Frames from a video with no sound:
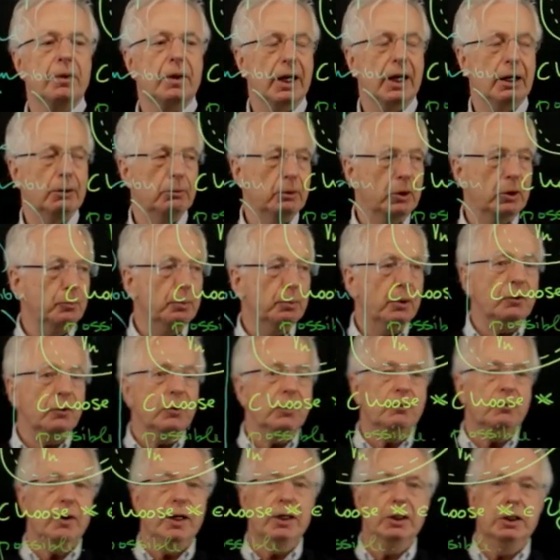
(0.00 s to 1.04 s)
I will
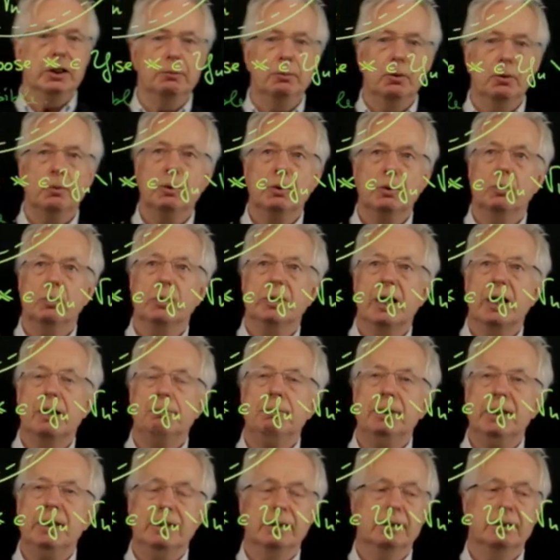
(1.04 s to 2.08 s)
specify in a moment what I
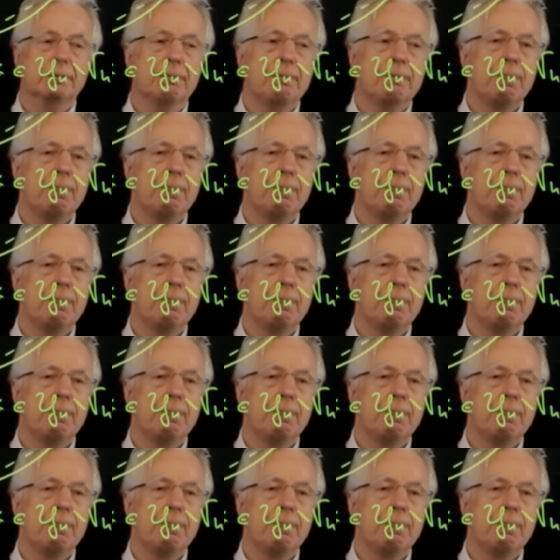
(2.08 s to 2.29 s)
mean.